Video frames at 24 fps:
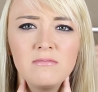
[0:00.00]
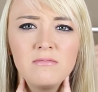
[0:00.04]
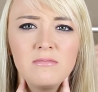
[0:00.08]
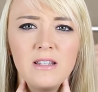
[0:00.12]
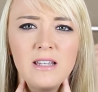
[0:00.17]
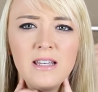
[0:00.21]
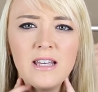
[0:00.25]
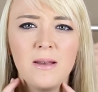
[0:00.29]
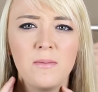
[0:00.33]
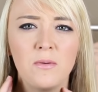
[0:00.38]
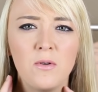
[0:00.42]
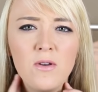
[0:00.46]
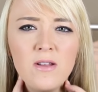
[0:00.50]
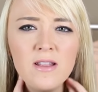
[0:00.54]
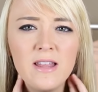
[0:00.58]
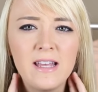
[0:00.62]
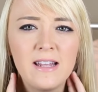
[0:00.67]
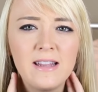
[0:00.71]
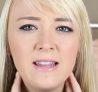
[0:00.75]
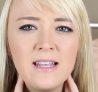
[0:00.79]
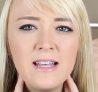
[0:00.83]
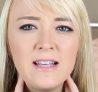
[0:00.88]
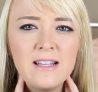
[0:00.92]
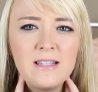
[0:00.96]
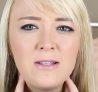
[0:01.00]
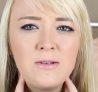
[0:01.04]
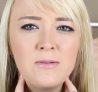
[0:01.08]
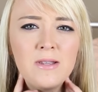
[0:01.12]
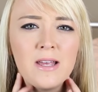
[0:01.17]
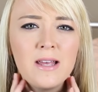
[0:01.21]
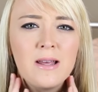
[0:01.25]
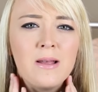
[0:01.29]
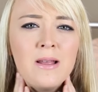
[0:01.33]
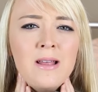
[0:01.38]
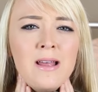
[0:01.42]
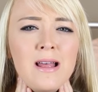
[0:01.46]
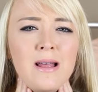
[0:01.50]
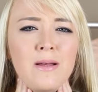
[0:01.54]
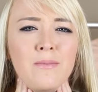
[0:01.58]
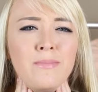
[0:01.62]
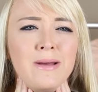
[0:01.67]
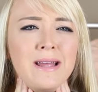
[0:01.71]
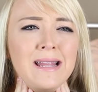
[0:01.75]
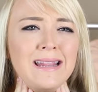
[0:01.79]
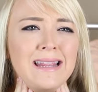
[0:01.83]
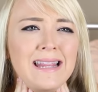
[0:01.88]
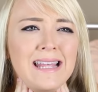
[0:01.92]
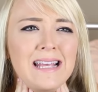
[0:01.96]
he kept going like this. He was like,
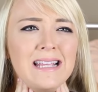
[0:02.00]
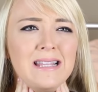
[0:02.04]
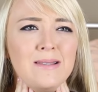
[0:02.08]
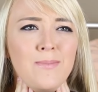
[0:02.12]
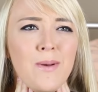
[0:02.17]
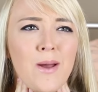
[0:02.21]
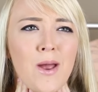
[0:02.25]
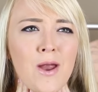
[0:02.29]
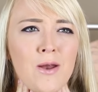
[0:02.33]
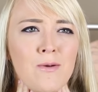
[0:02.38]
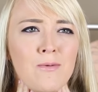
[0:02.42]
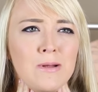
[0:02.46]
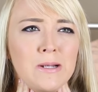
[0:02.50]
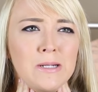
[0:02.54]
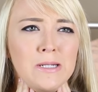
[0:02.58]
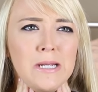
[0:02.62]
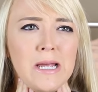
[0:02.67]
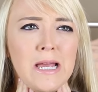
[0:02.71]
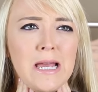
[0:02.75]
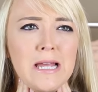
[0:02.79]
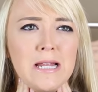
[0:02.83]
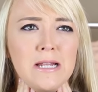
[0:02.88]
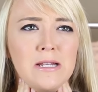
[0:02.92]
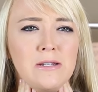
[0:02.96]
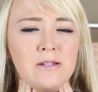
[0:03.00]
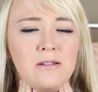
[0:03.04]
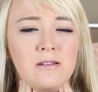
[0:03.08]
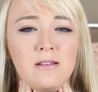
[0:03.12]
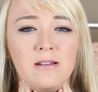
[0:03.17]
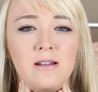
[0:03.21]
but this part will change.